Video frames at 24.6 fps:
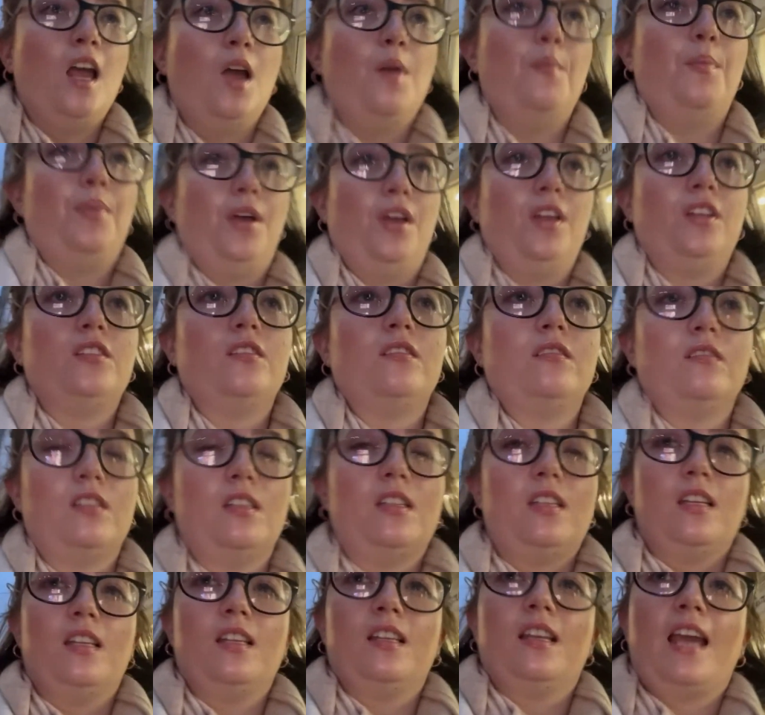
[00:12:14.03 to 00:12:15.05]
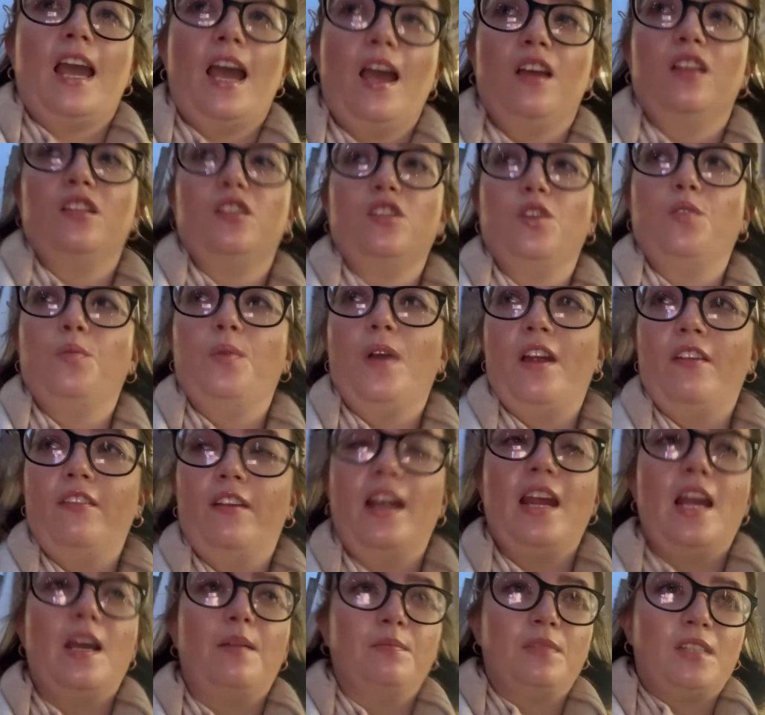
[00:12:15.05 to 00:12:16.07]
But to get to where I
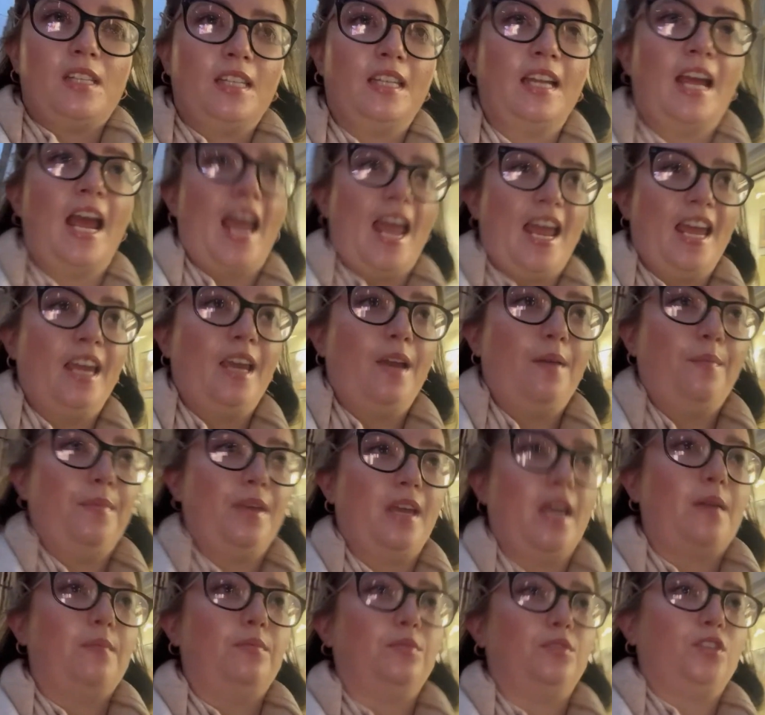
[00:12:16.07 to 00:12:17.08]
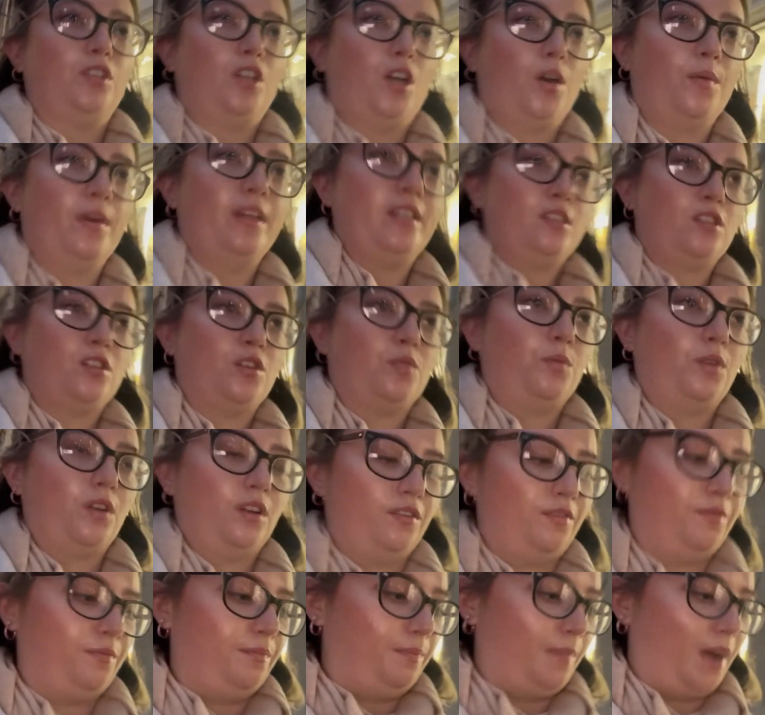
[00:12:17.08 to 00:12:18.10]
am today and be able to go into one
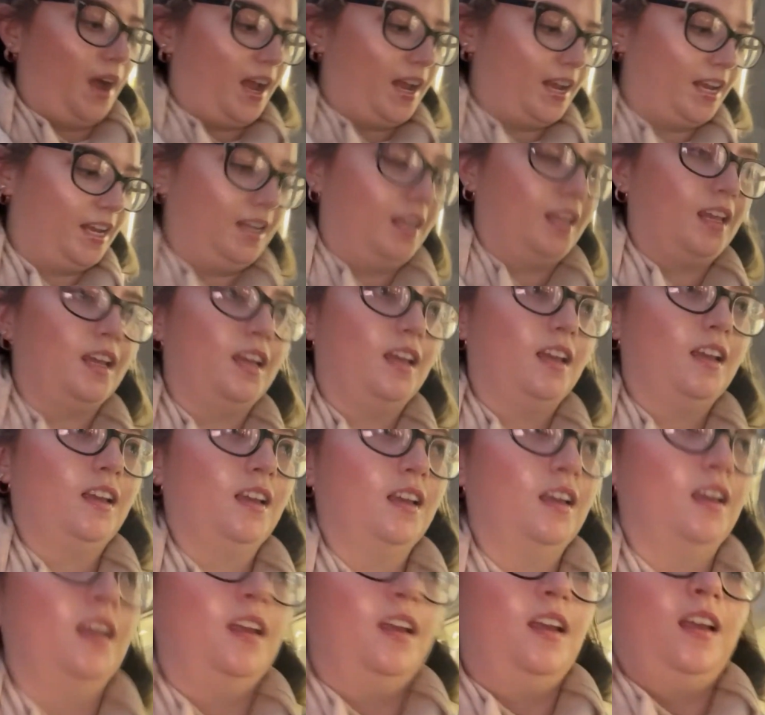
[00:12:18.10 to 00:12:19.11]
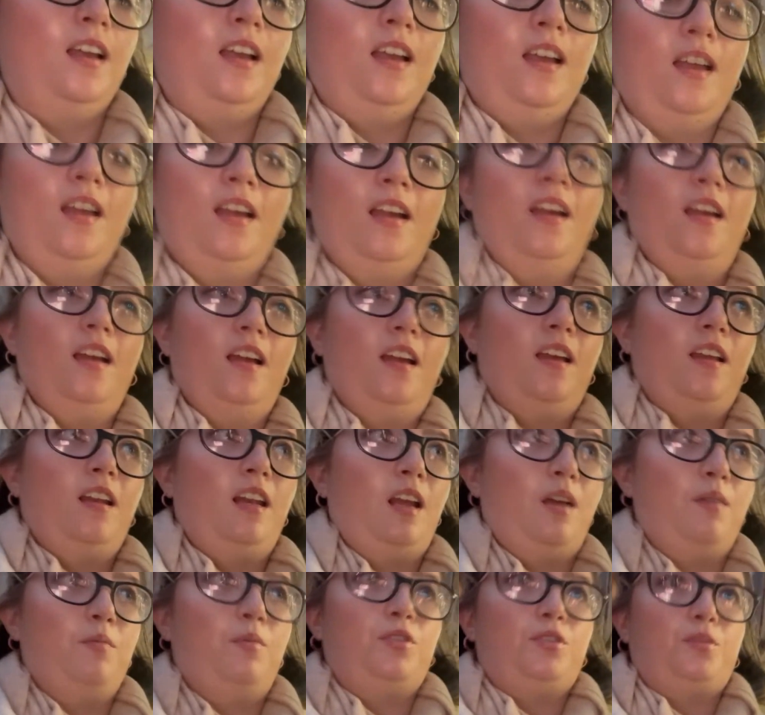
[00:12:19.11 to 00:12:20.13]
of my,
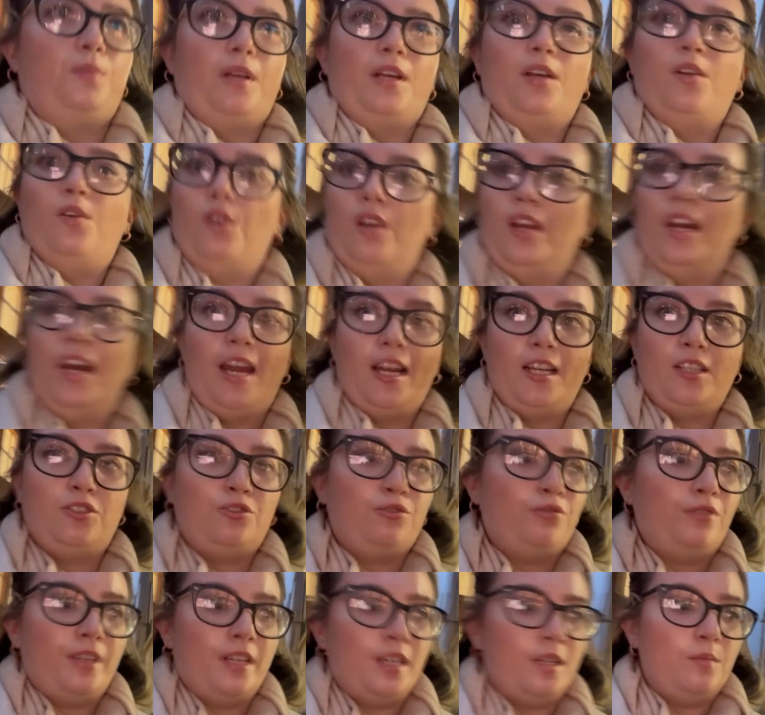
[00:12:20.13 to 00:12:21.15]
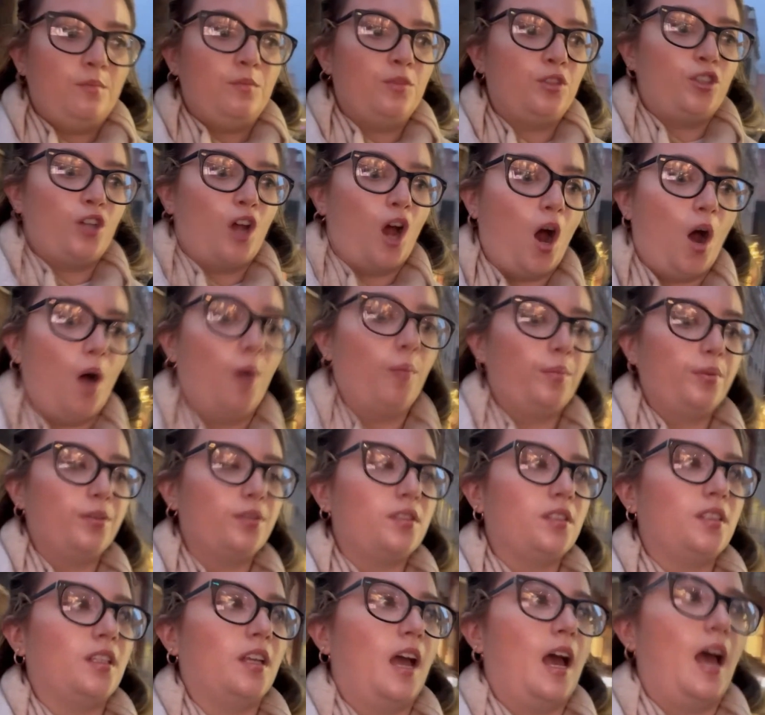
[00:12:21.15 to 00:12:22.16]
like, what do I call it, like, dream
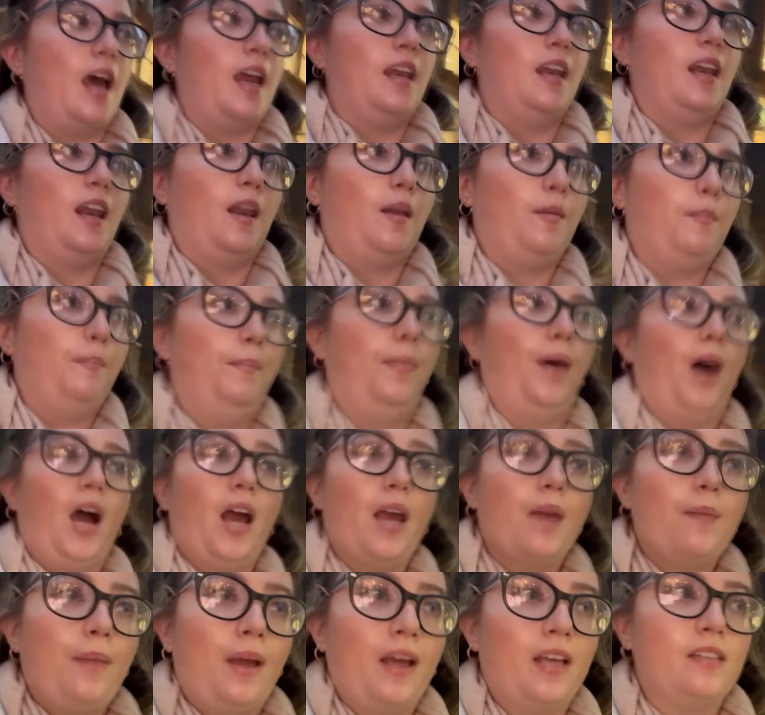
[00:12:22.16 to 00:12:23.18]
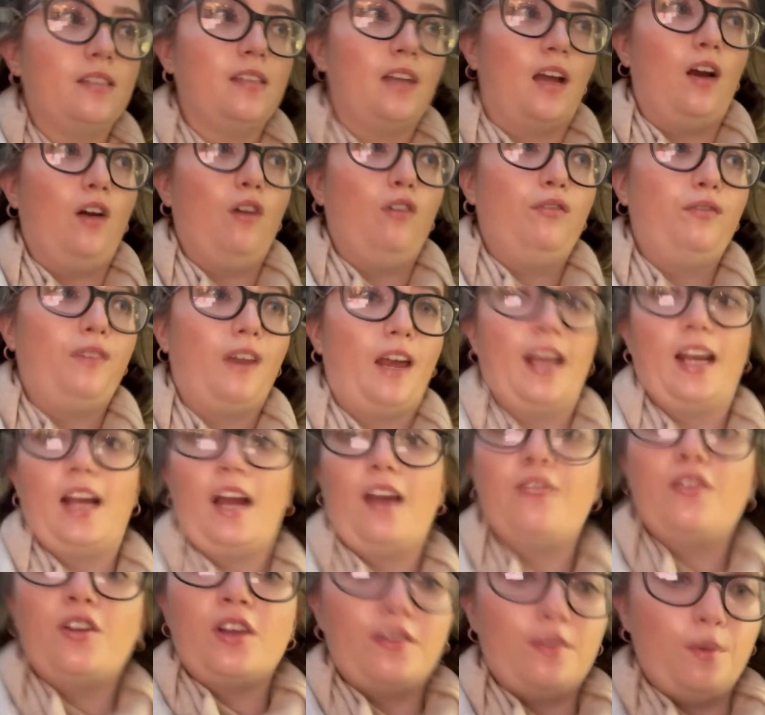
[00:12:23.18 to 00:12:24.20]
shops and buy myself, like,
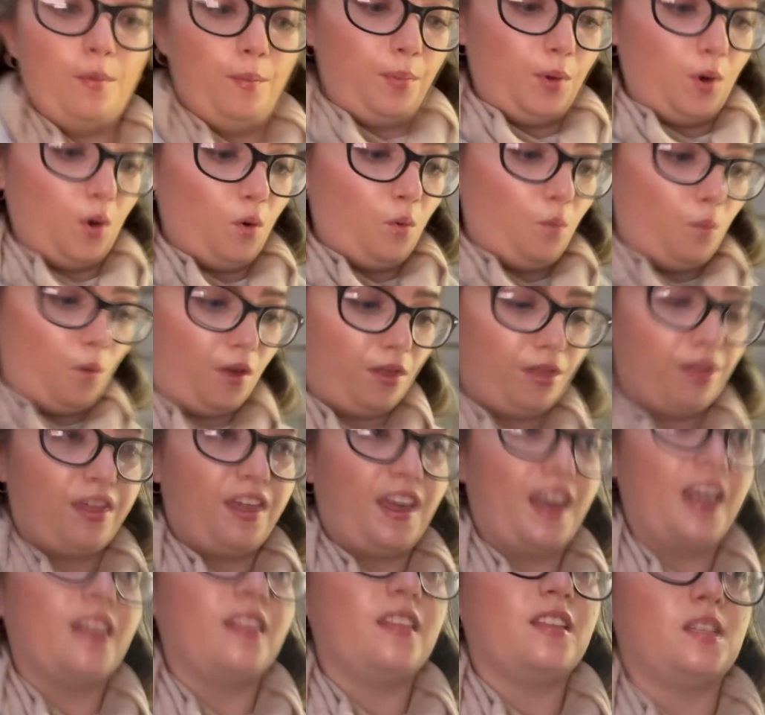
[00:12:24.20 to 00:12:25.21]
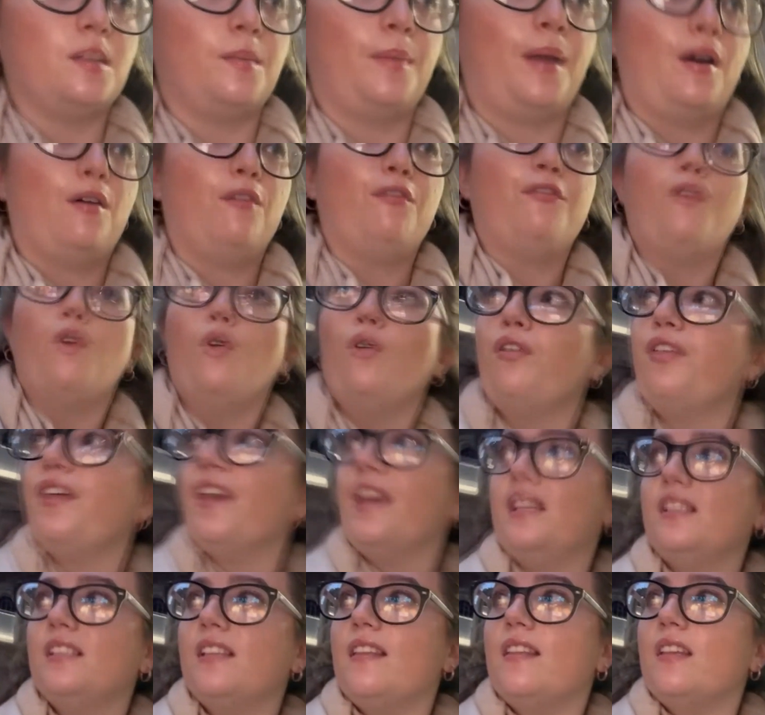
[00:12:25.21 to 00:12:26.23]
I've not even bought one thing, there's about four
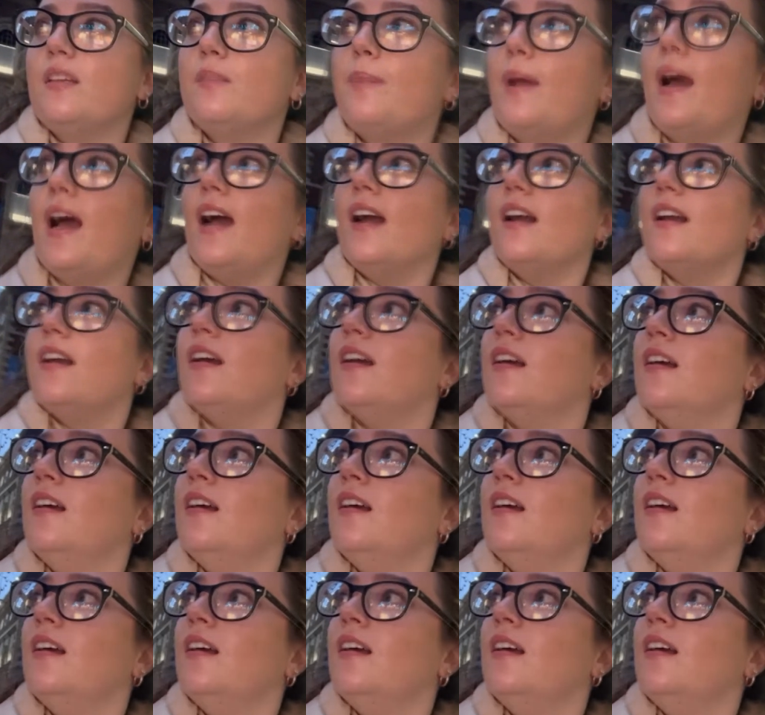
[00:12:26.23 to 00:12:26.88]
things in this bag.